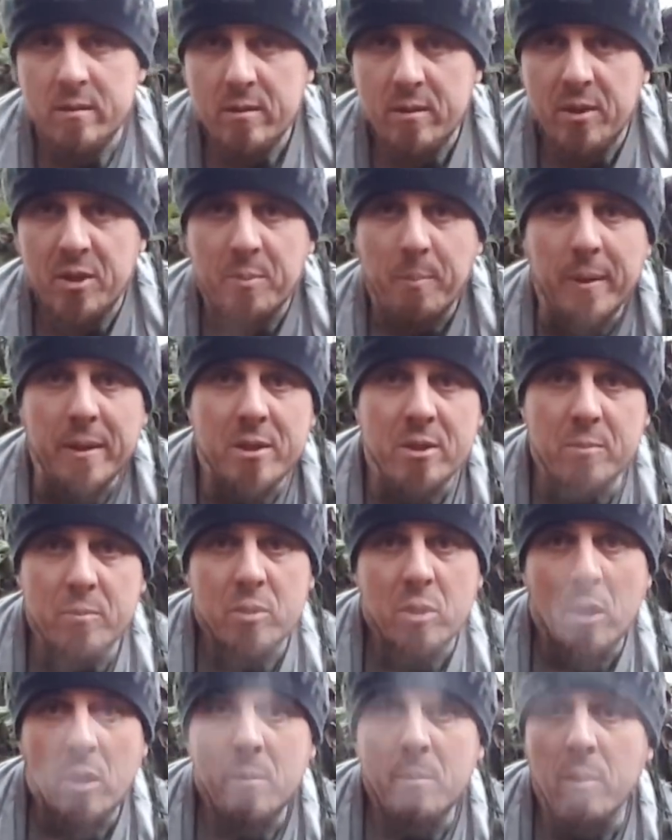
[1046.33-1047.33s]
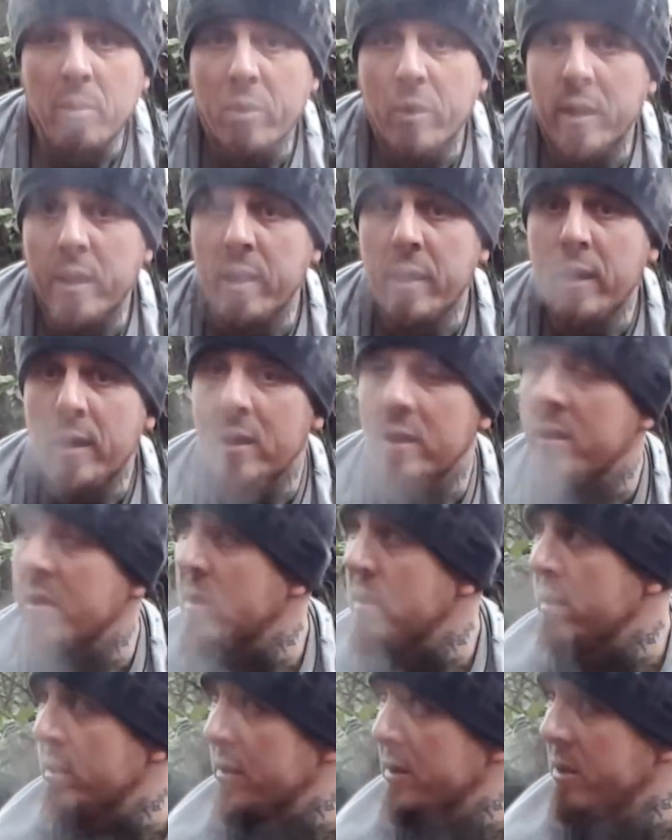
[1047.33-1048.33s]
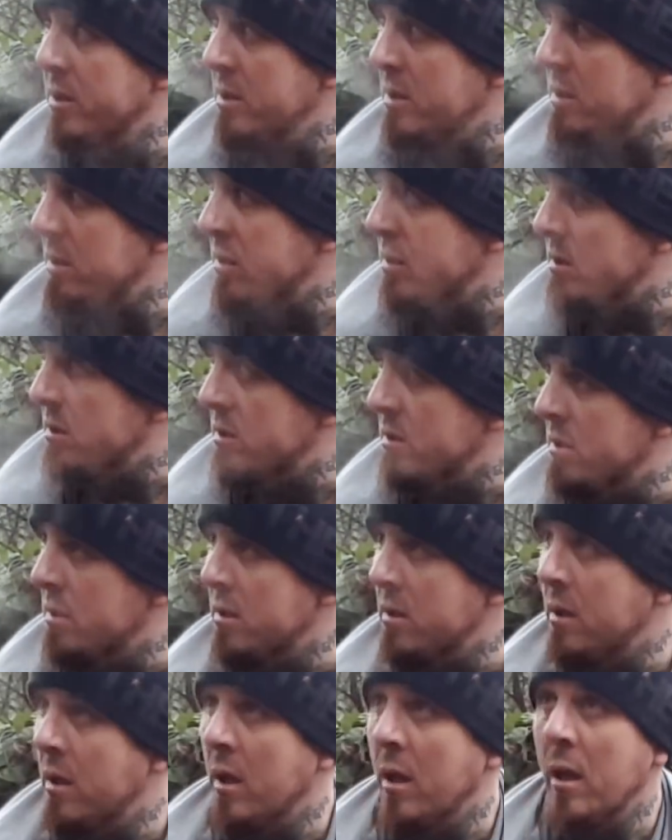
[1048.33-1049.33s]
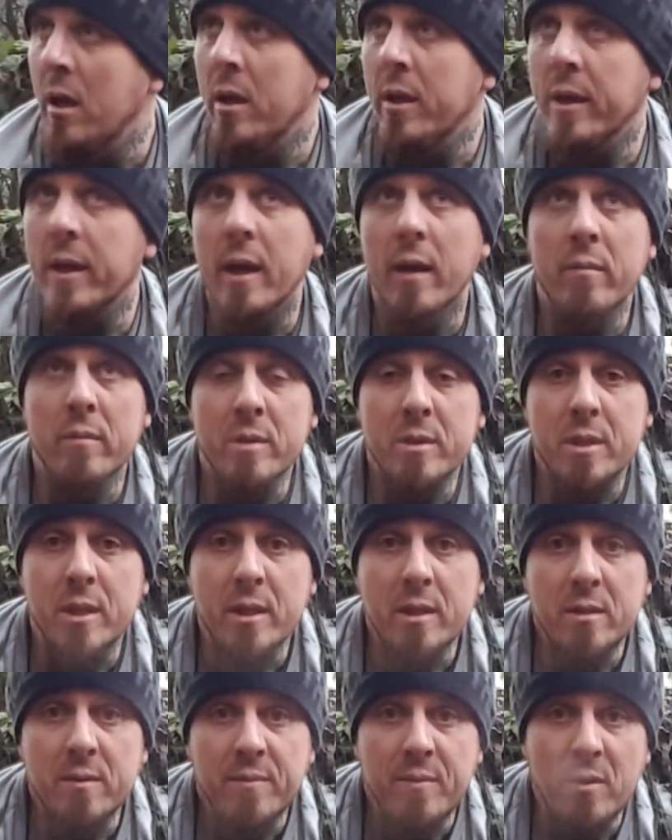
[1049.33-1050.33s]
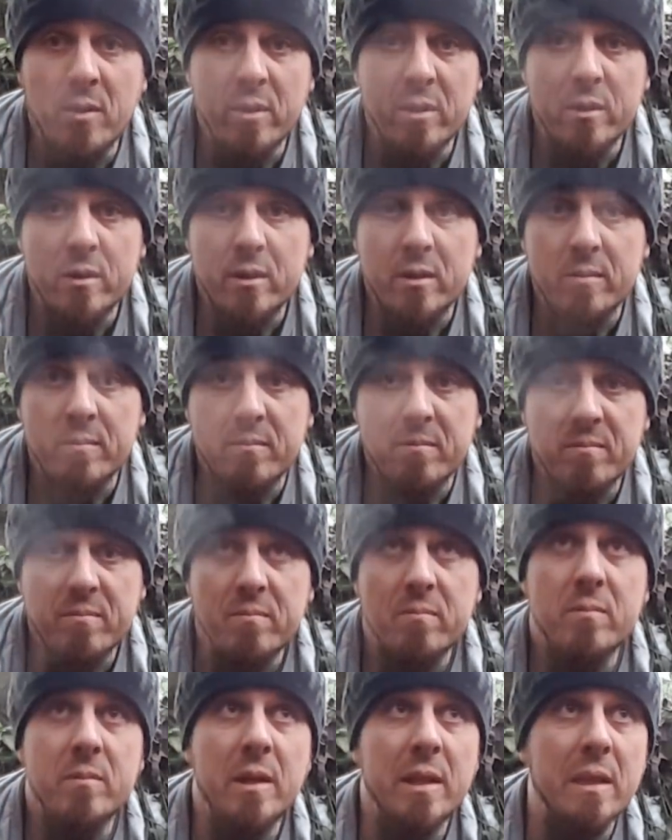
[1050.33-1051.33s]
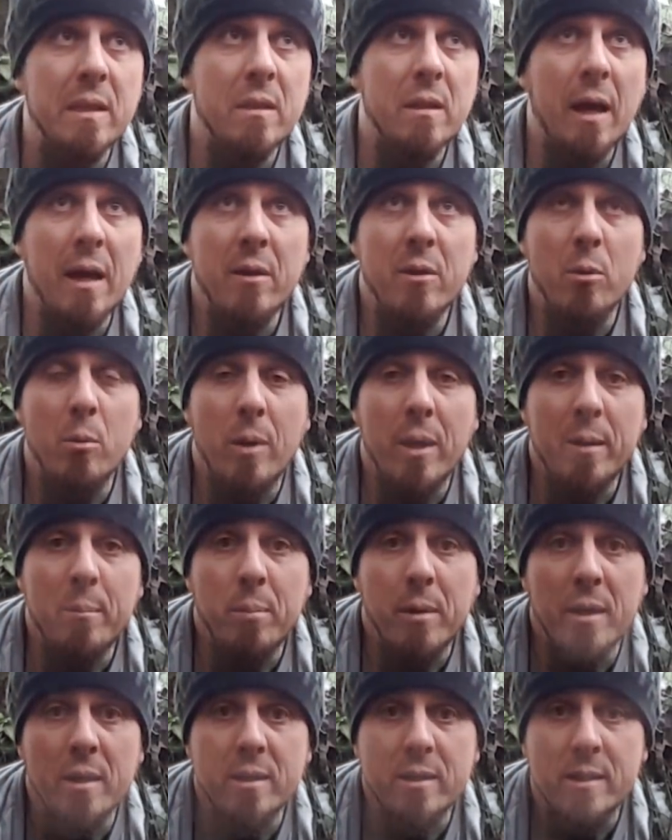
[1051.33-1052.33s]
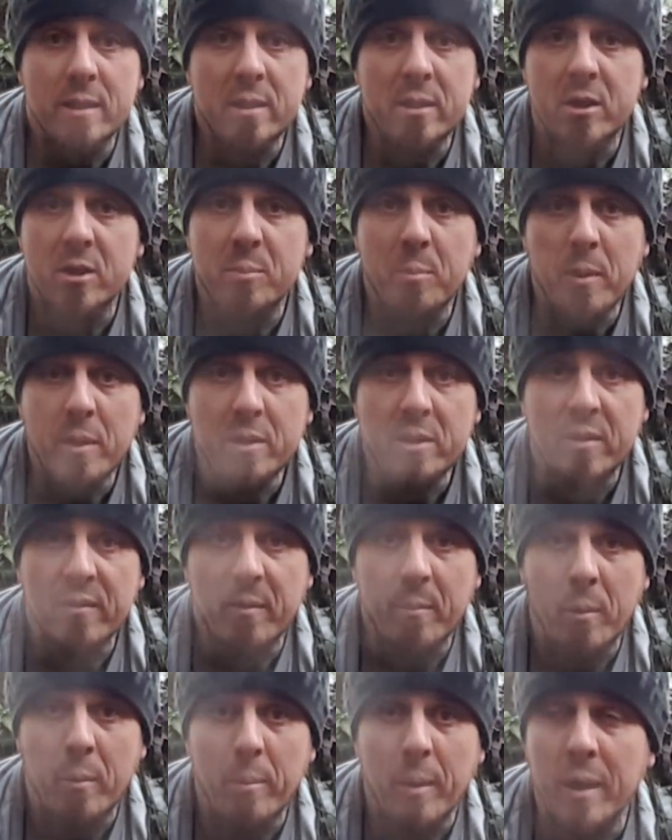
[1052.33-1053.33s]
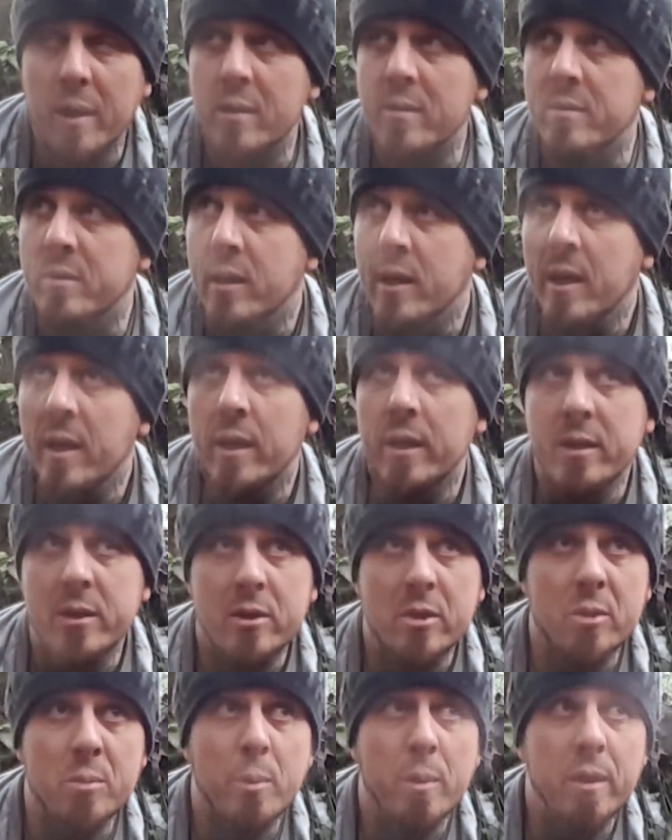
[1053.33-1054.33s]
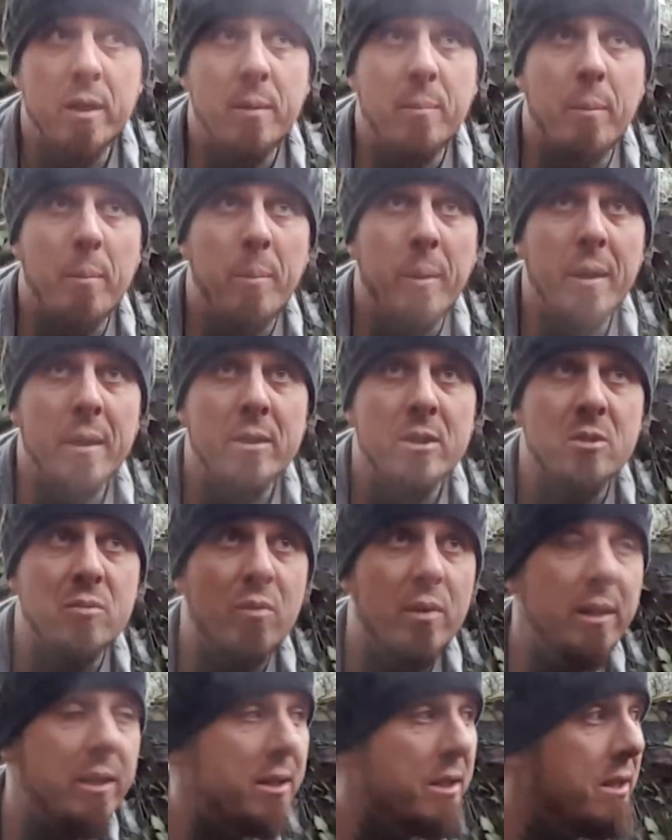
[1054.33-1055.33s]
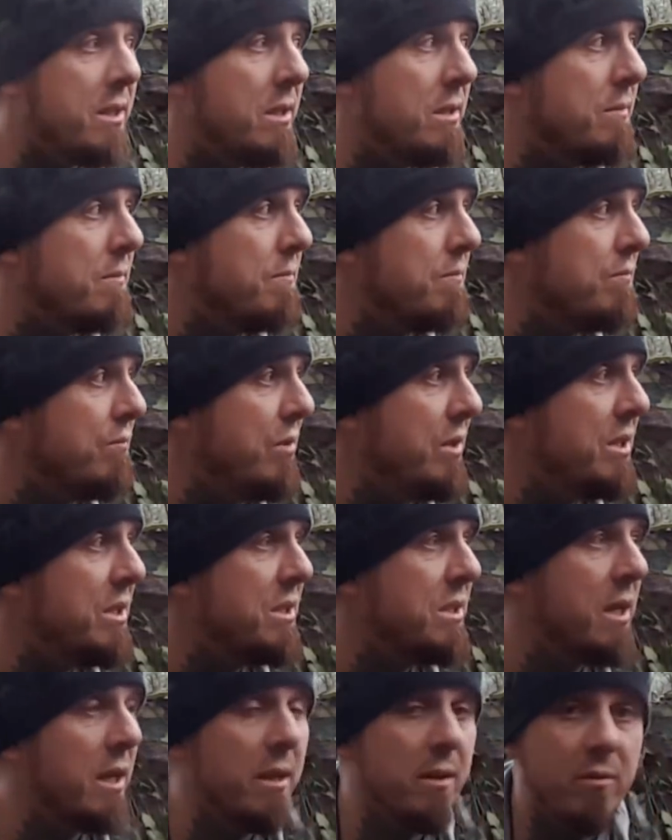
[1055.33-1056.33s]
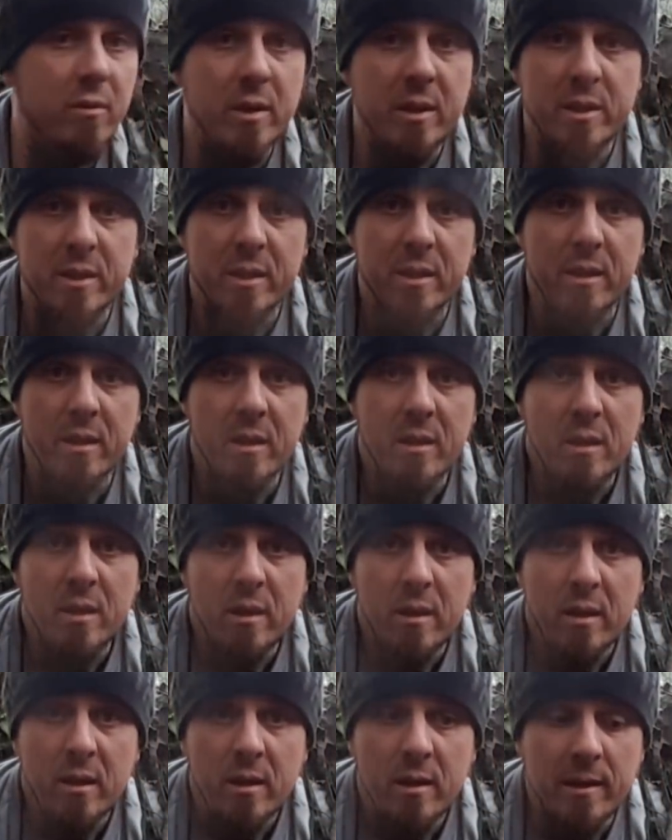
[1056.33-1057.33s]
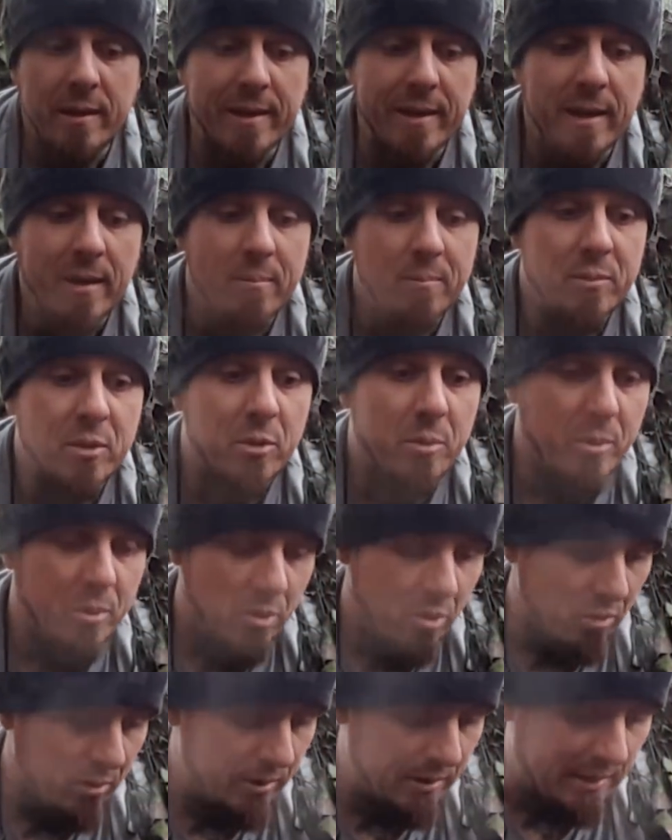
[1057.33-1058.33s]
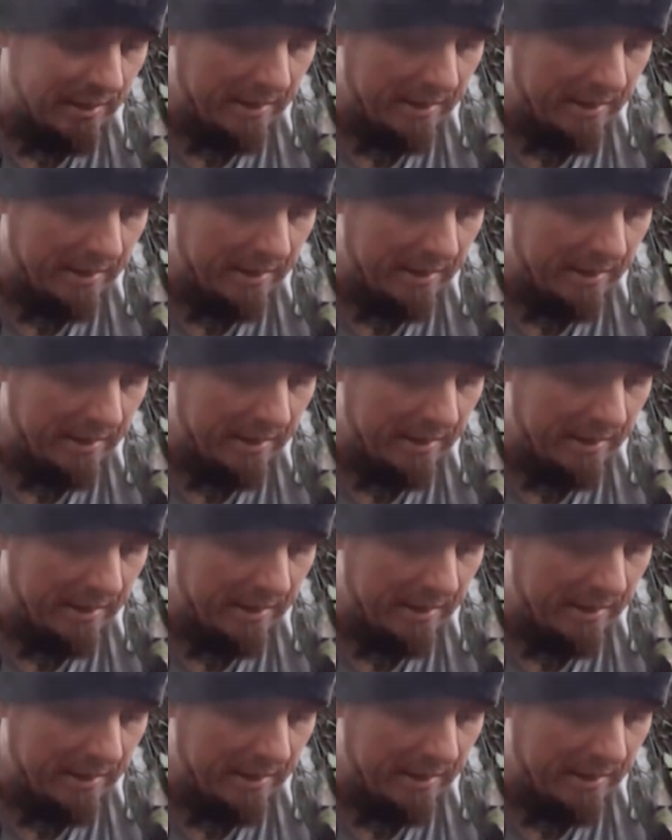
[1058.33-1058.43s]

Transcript: You spend some time on there and you're guaranteed to find little out of the way places. There's plenty of them about. It's just whether you're prepared to take the risk. I happen to enjoy that.